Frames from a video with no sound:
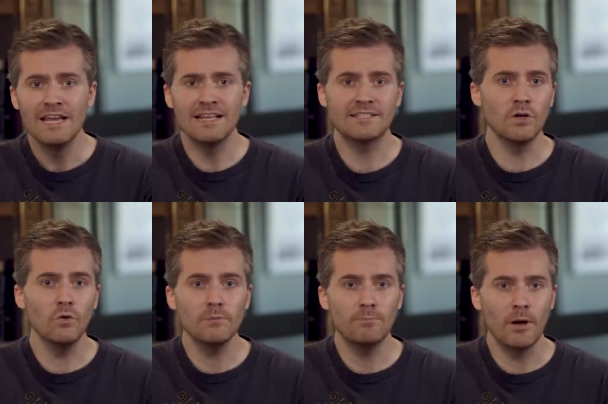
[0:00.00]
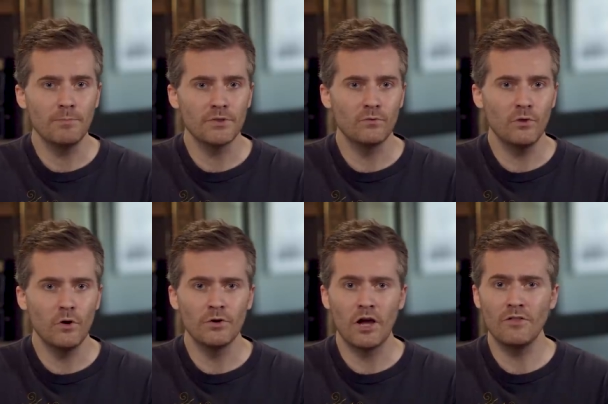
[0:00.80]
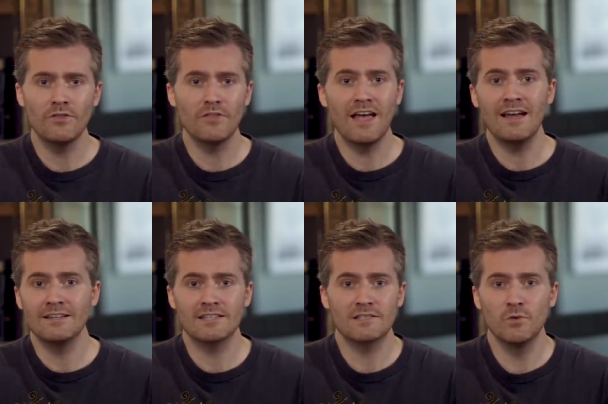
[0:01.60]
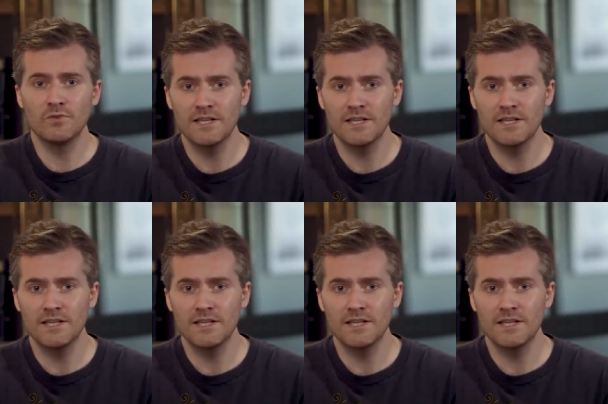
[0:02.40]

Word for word: It's the only bump in the road, other than that, it's smooth